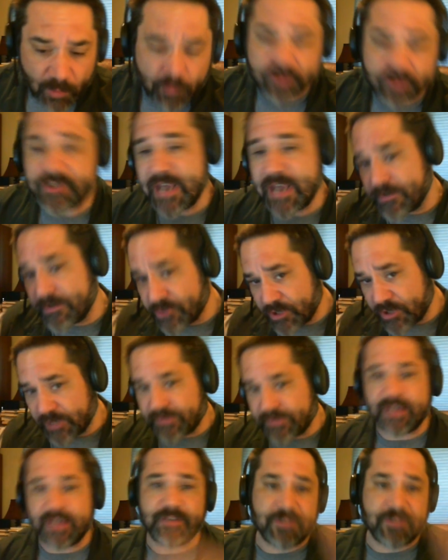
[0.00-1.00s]
which has
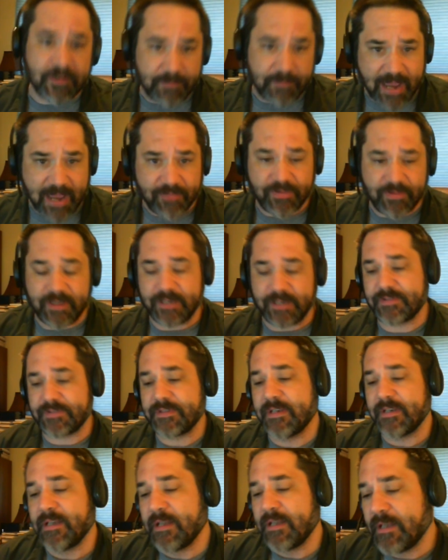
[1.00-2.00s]
good things and bad
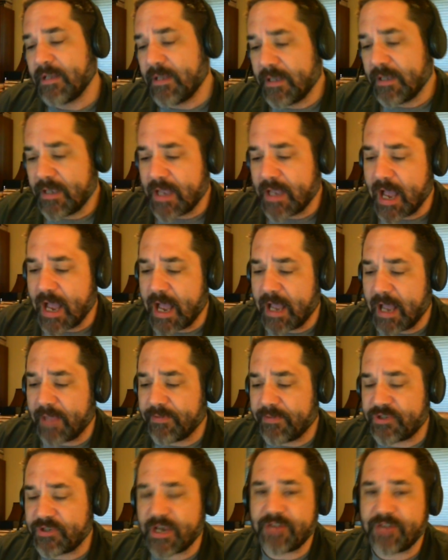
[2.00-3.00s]
things.
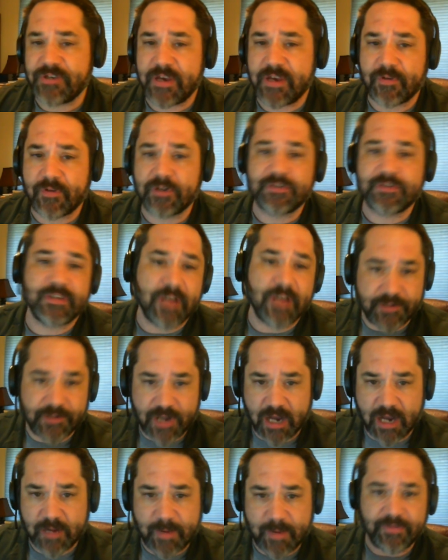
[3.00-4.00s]
The JJ verse, and I'll
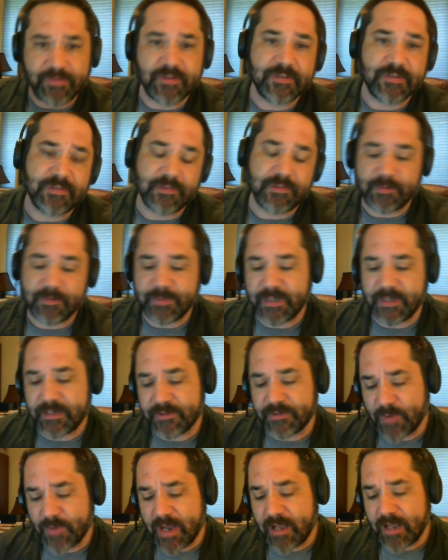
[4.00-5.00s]
talk about this a little bit
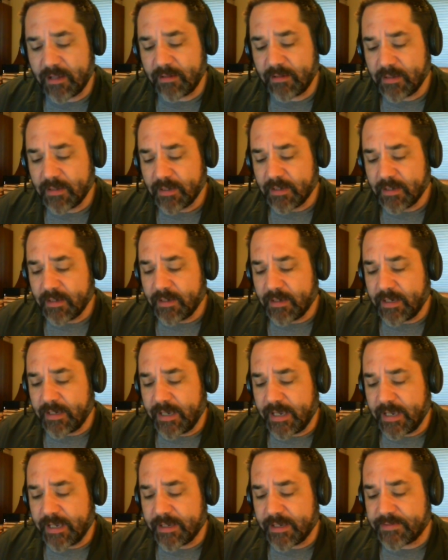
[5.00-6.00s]
as well,
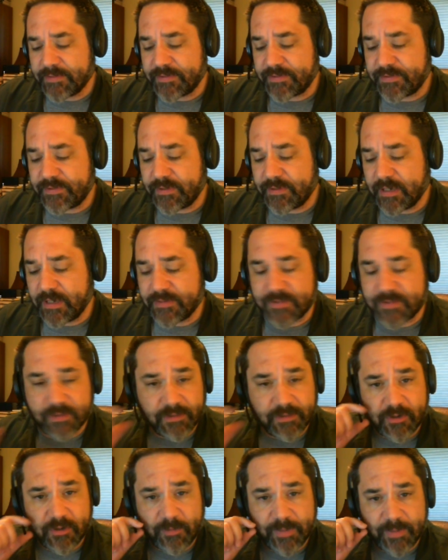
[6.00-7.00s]
is a
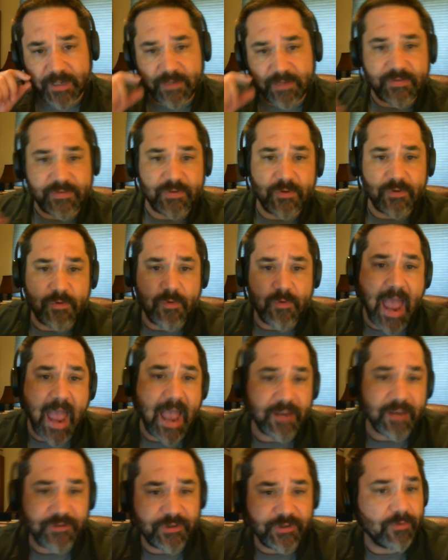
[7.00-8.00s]
little bit too
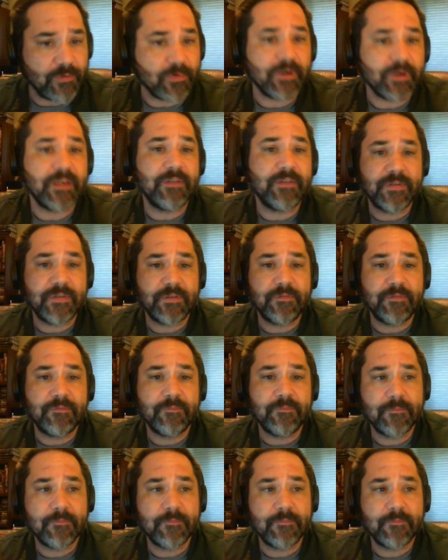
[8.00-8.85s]
action oriented.